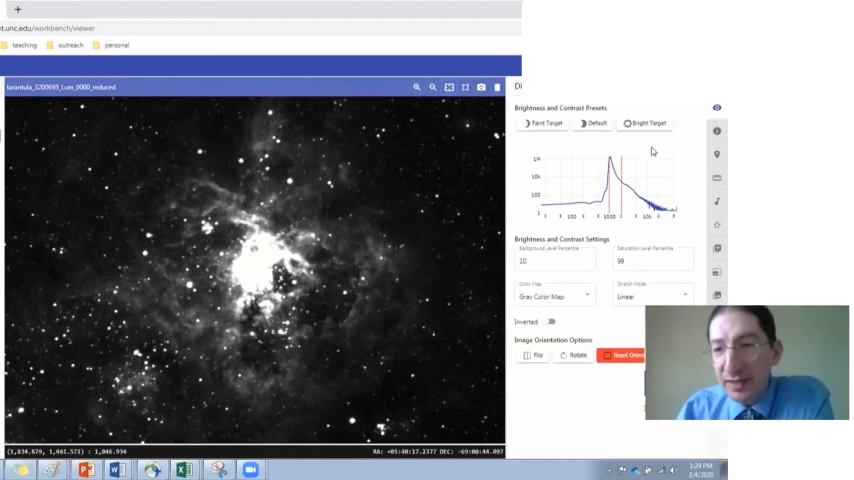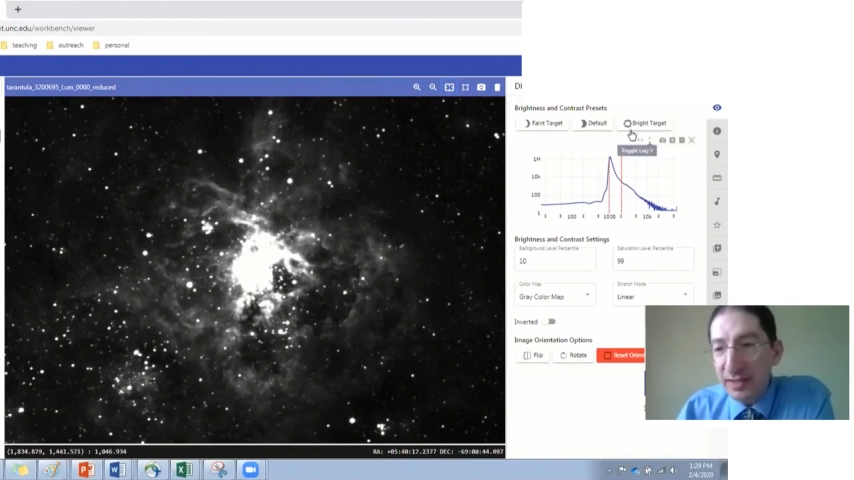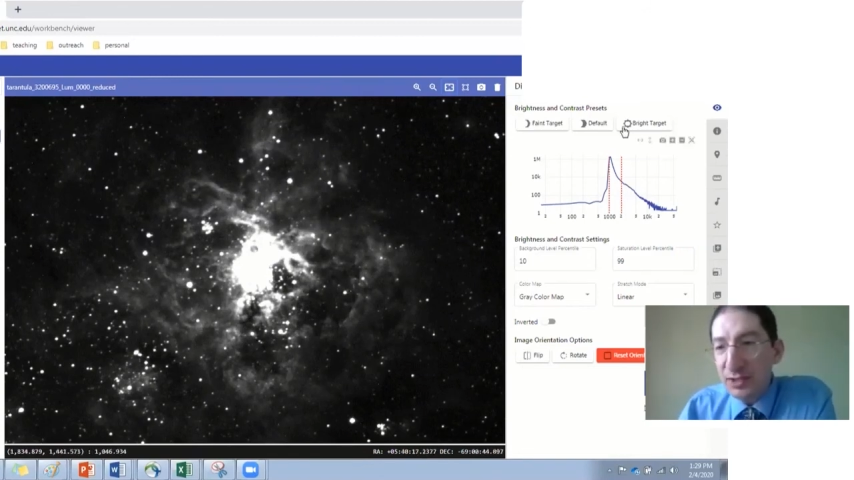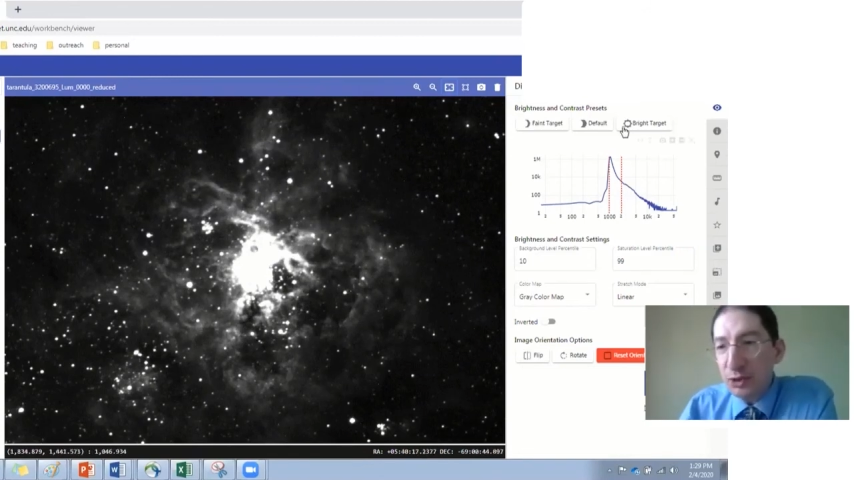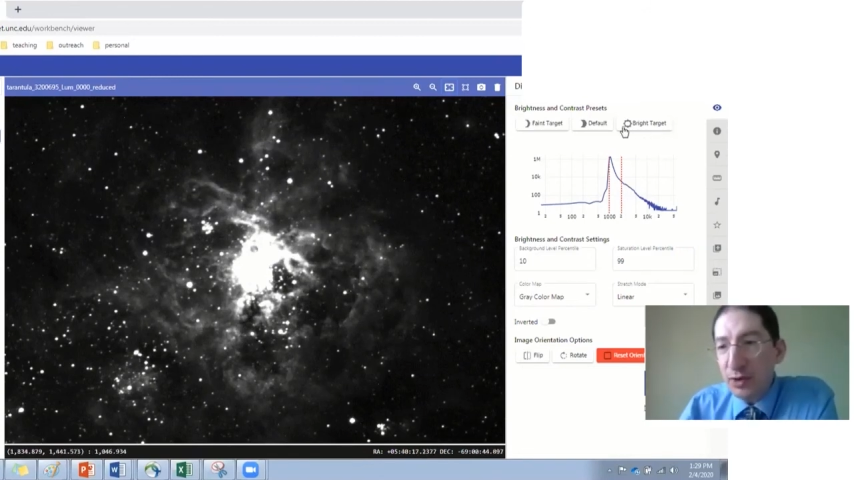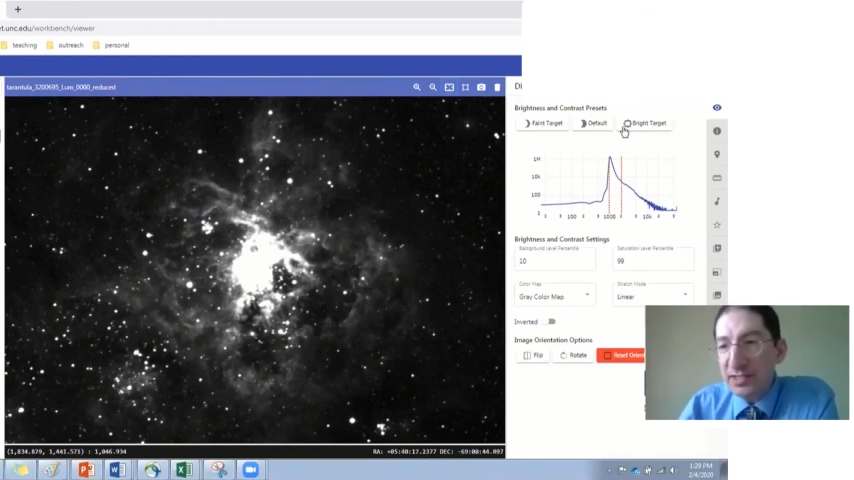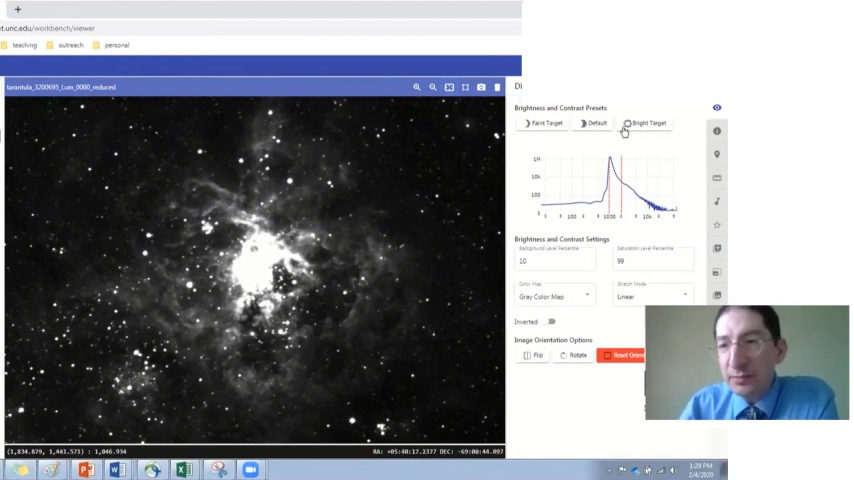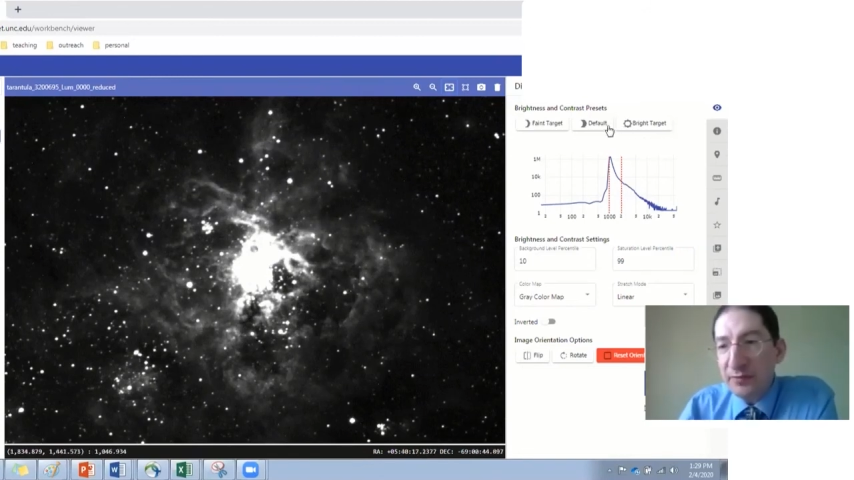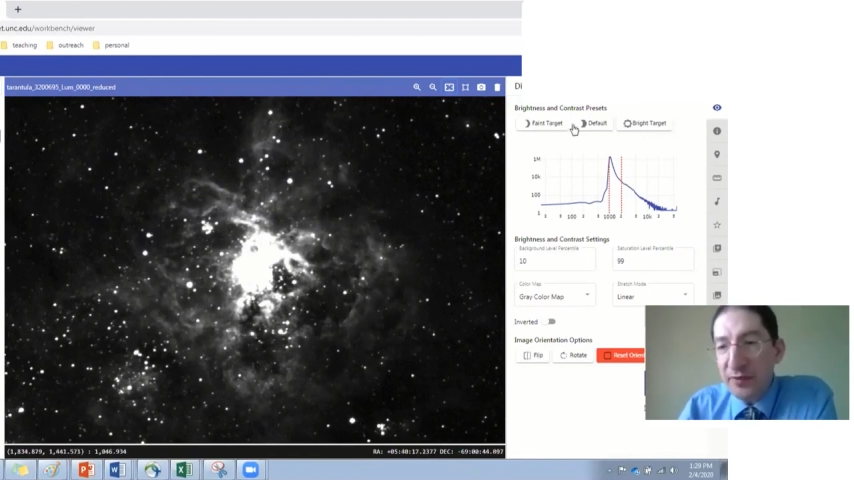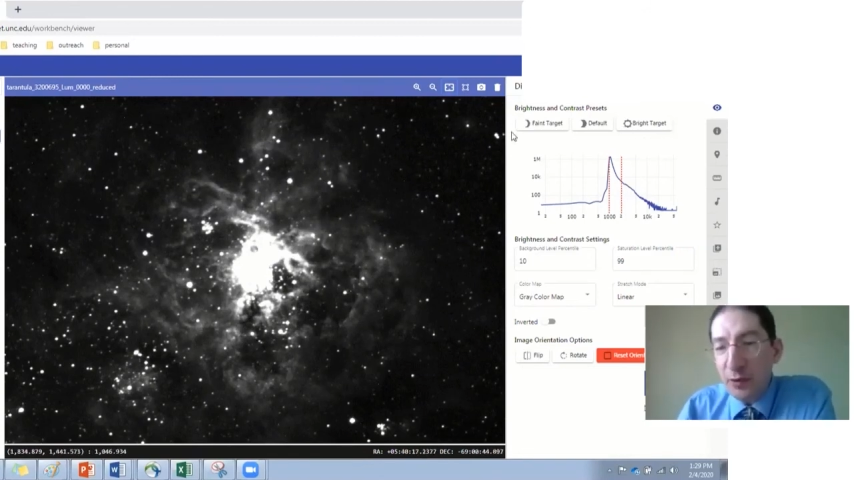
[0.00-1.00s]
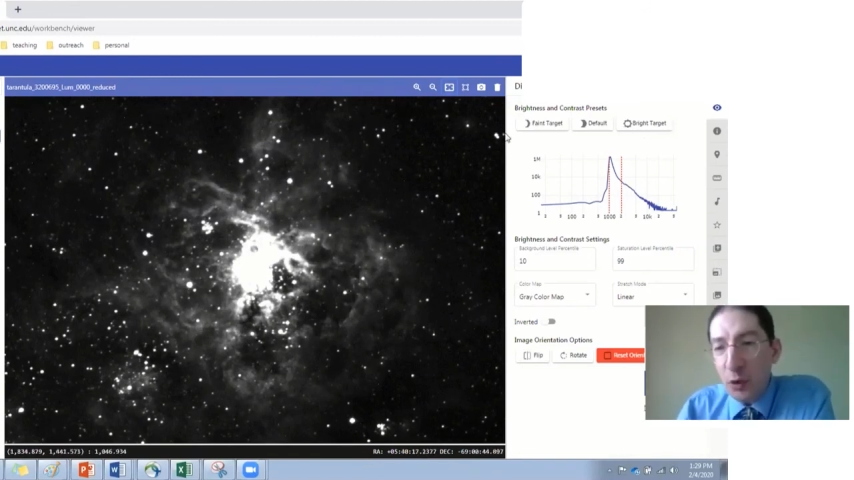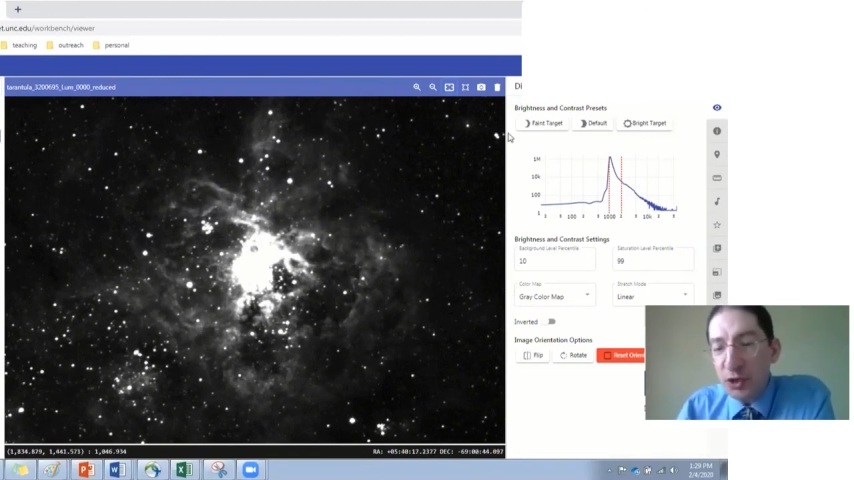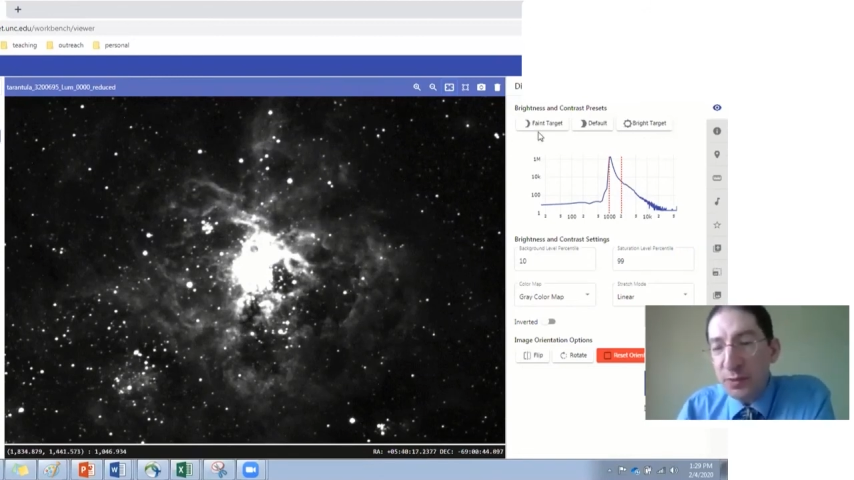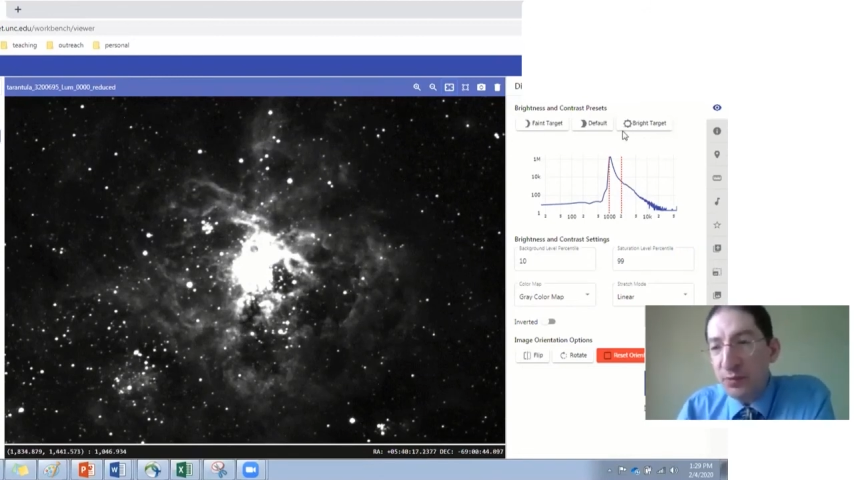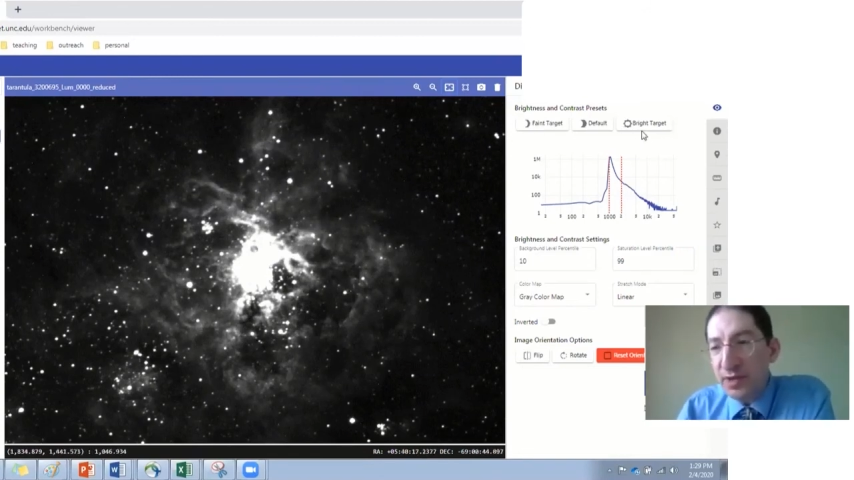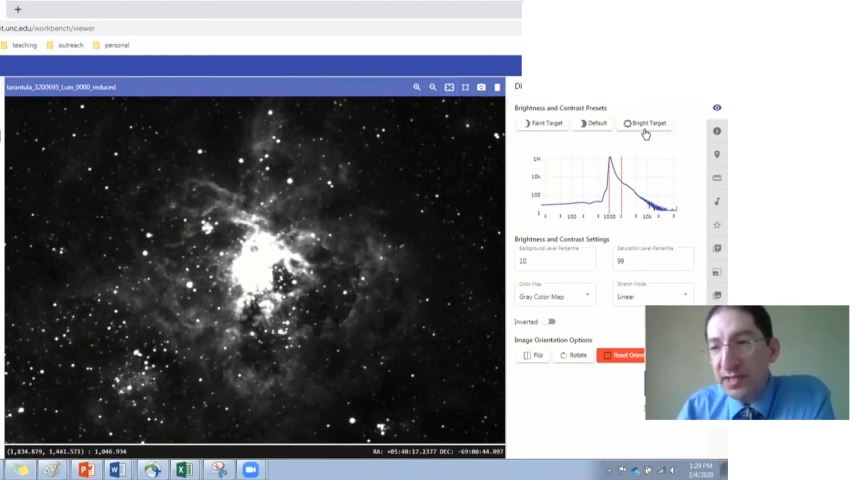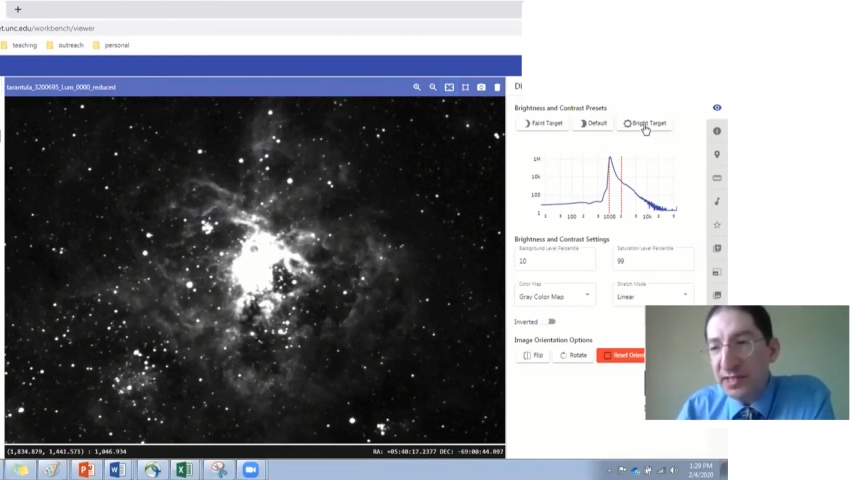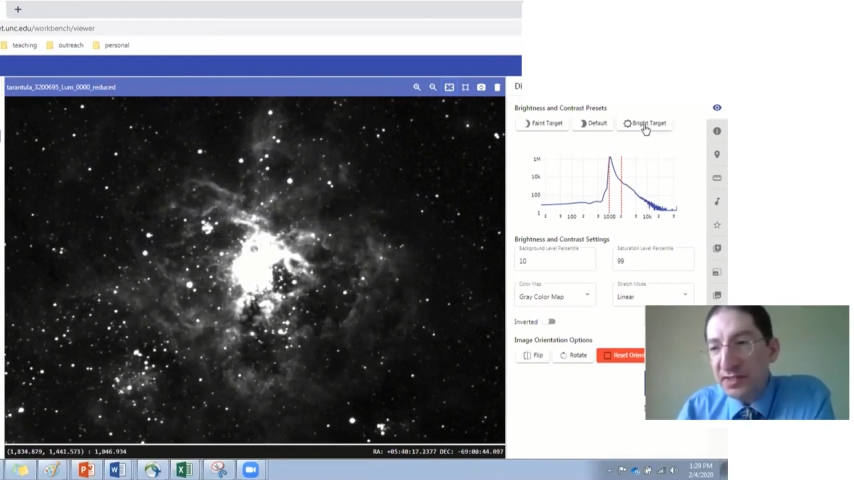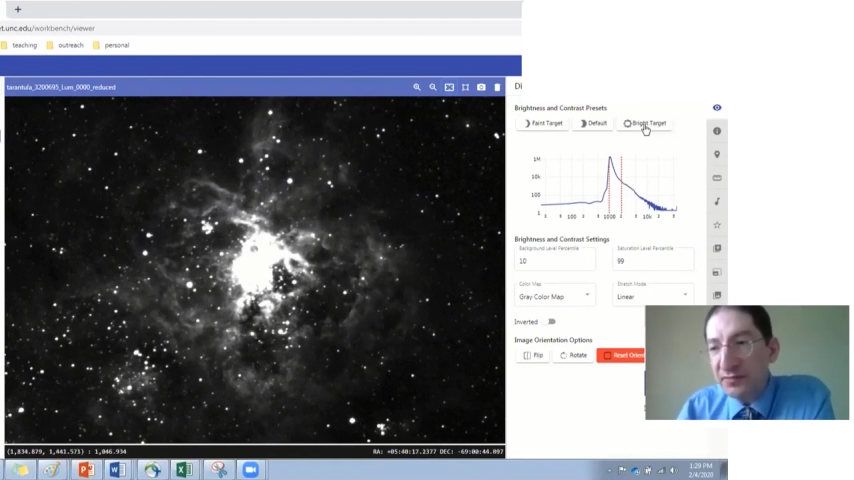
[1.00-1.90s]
So let's try some of our coarse presets.